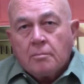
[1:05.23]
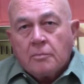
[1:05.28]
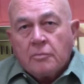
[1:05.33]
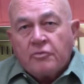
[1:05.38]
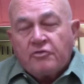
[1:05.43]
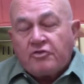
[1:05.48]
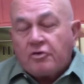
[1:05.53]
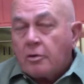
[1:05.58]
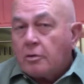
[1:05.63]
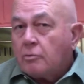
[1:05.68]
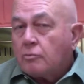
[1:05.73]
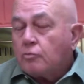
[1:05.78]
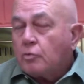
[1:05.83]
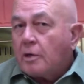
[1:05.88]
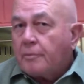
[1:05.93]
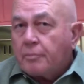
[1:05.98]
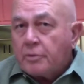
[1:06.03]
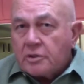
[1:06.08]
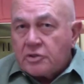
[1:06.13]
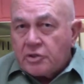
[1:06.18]
So
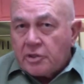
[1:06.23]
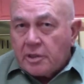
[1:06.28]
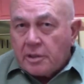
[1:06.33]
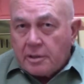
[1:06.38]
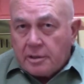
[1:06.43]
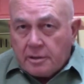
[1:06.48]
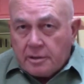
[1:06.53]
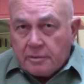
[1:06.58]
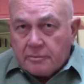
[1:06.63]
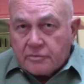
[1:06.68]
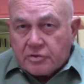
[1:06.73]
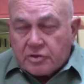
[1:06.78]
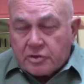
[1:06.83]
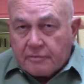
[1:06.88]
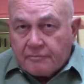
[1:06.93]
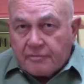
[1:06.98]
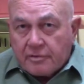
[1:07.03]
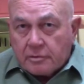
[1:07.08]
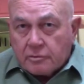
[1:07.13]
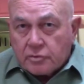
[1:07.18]
representatives
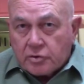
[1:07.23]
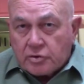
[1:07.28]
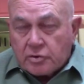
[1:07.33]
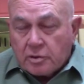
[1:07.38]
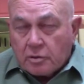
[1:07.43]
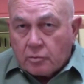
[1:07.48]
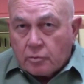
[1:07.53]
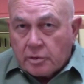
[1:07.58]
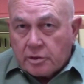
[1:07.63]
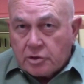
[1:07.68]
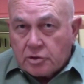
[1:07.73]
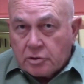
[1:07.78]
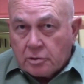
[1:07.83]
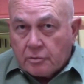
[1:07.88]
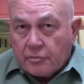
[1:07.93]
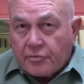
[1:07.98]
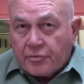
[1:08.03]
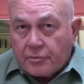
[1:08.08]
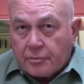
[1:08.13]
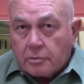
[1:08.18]
of those original
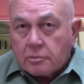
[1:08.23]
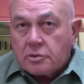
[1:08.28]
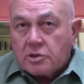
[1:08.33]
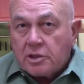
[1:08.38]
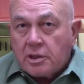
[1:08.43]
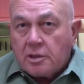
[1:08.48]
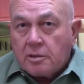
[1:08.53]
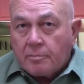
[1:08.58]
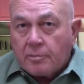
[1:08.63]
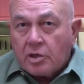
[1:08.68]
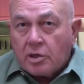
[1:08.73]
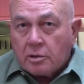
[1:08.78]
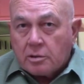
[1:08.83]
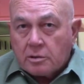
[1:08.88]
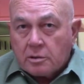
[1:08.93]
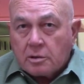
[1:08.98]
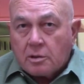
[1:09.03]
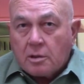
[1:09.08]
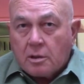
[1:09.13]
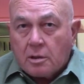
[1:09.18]
13
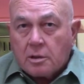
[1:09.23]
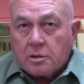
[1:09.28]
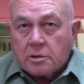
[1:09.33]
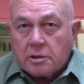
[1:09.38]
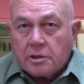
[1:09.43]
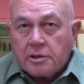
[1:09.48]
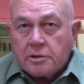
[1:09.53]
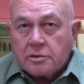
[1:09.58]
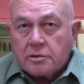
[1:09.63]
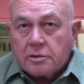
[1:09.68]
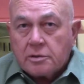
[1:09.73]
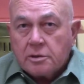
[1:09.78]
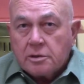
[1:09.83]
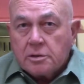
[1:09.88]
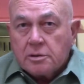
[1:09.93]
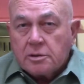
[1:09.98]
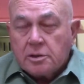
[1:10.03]
American colonies